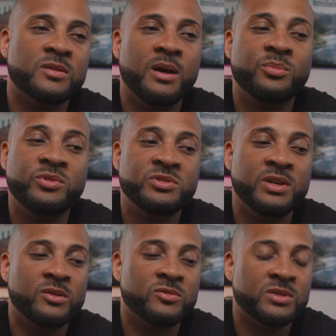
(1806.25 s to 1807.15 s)
So I
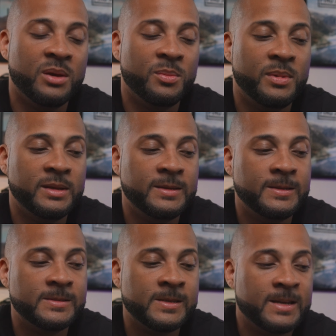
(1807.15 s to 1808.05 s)
appreciate those
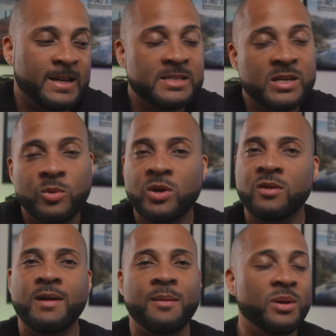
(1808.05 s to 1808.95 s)
capabilities. And I said, we're
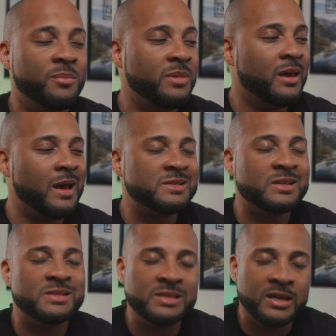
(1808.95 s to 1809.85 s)
gonna wrap it up there. As
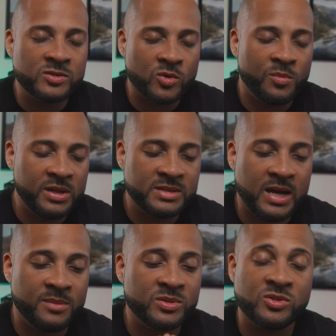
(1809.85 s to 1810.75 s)
I say so many
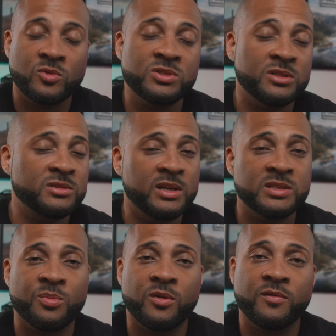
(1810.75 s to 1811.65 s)
times, there's no such thing
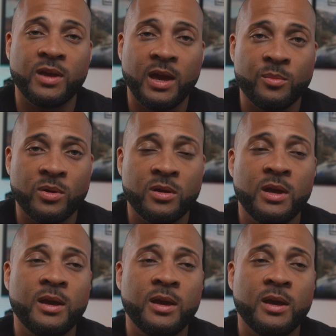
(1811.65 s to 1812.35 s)
as a perfect camera.